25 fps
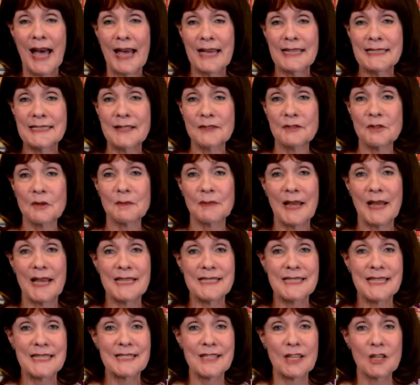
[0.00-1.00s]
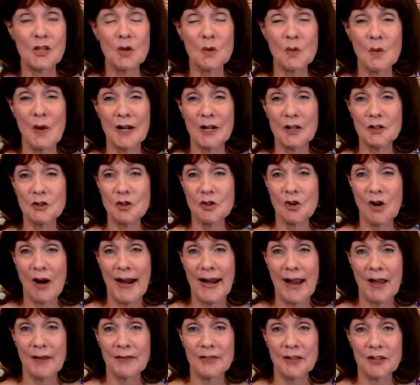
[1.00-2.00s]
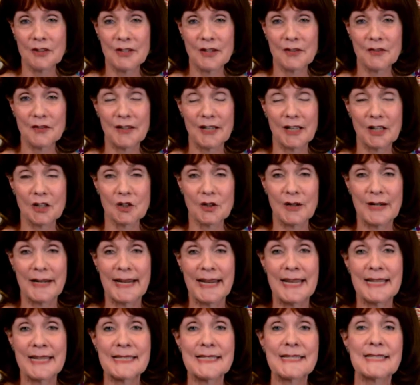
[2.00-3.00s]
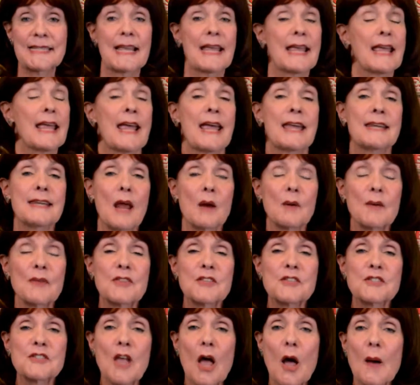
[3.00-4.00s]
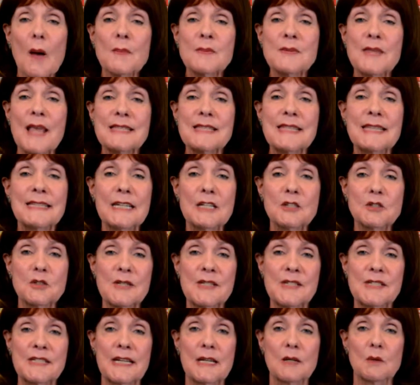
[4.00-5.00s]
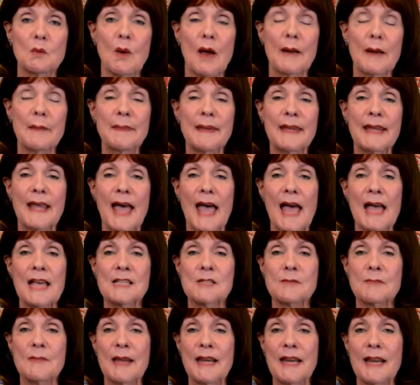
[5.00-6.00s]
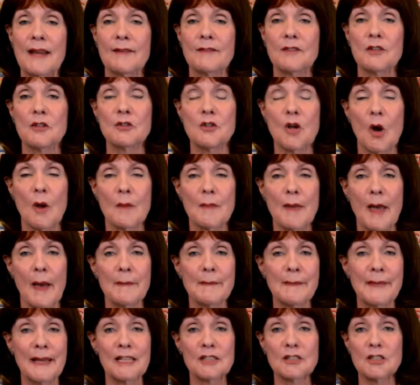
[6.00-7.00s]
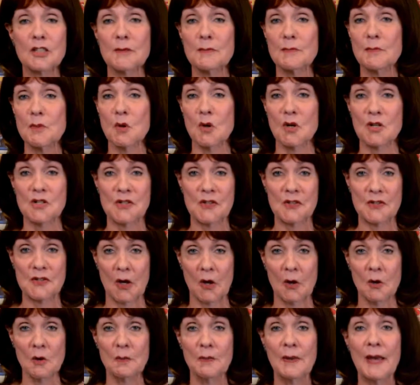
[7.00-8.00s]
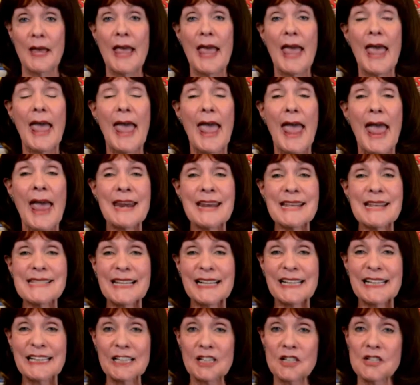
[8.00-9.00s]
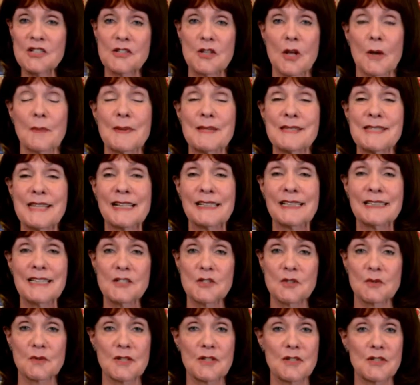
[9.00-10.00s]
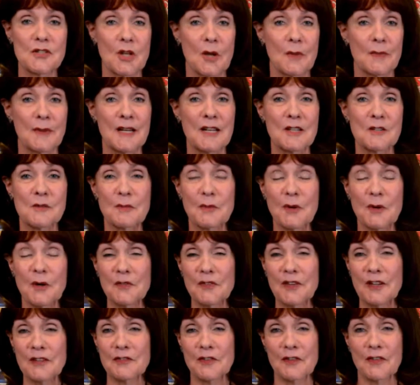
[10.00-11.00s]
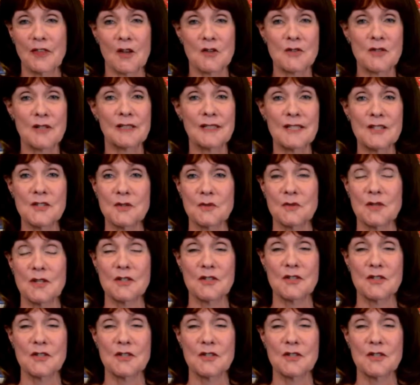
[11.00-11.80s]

different places that you want to try out their different ingredients. Now, with the soaps, that's an interesting one, because many of you know about melt and pour soap, and it's a clear soap, it's a glycerin soap, and it's perfect for those glycerin